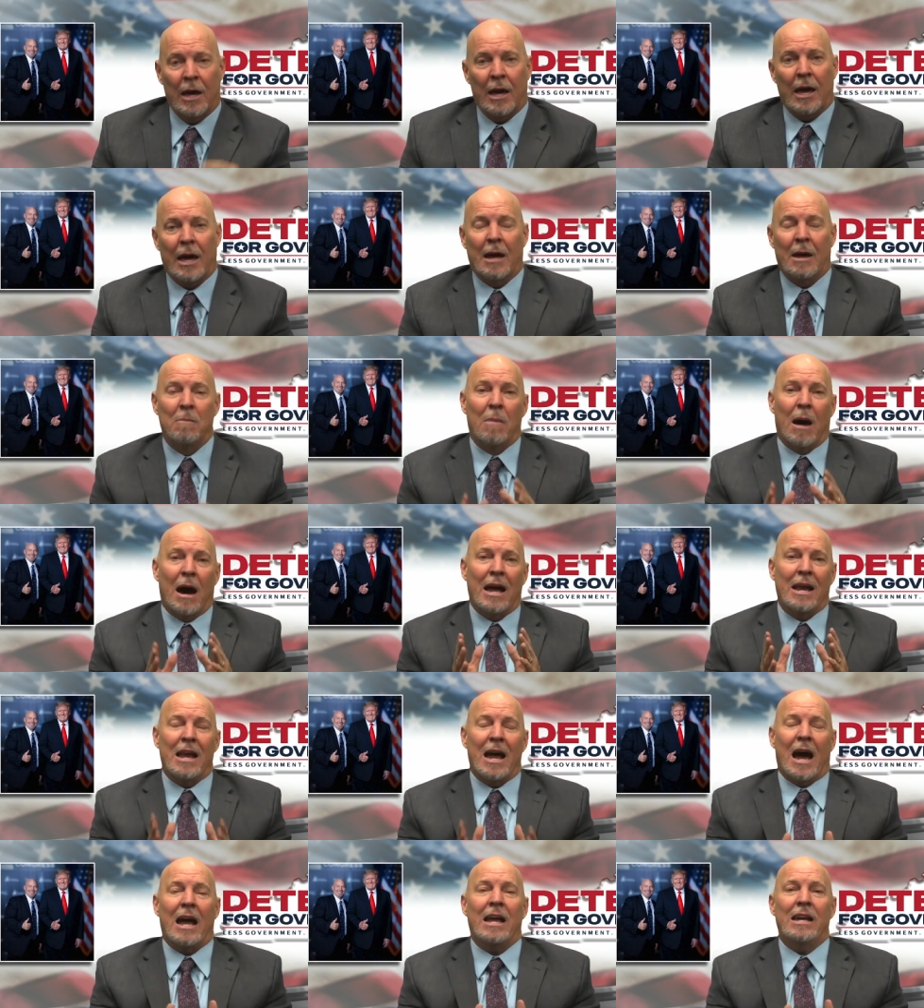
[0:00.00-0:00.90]
In my
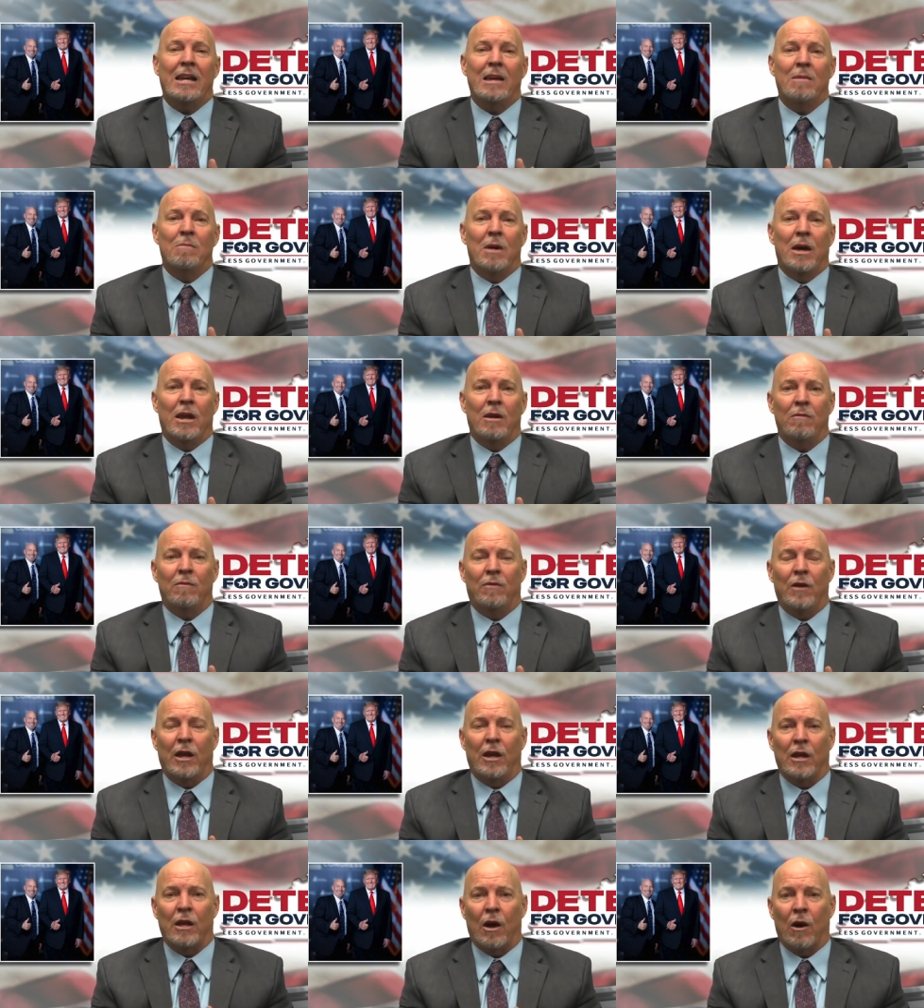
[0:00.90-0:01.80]
90-minute
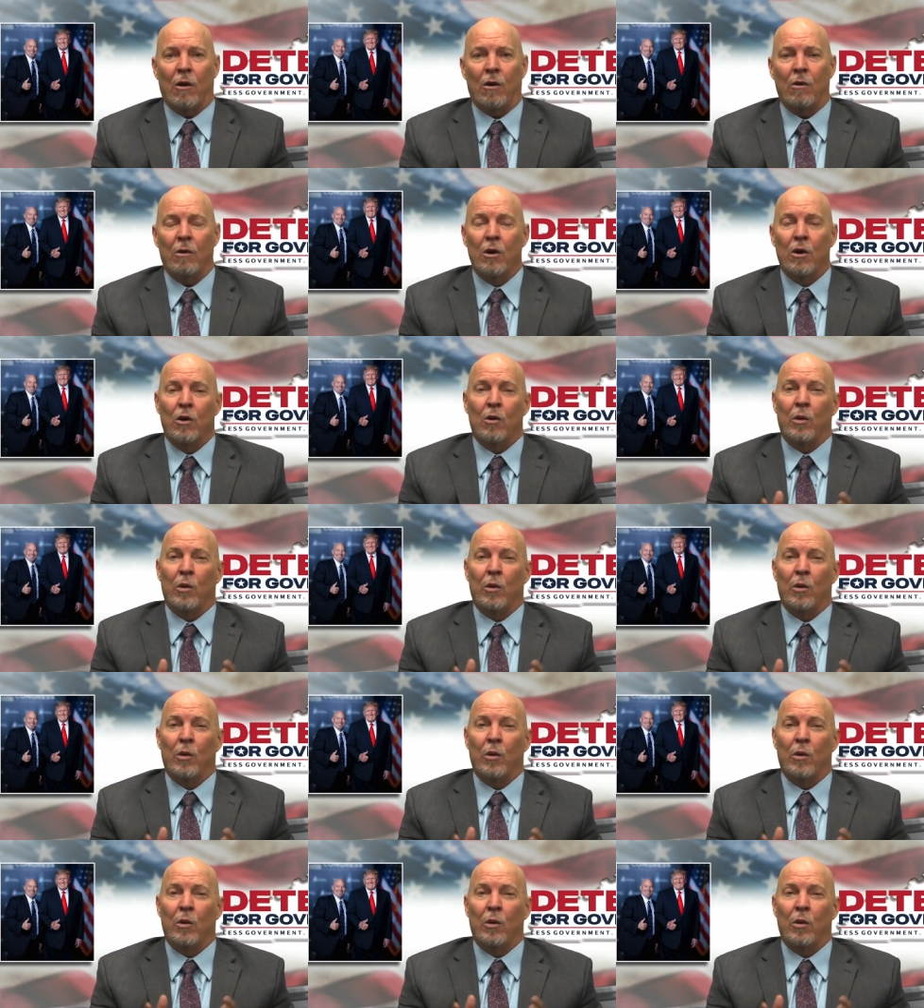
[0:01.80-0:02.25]
video,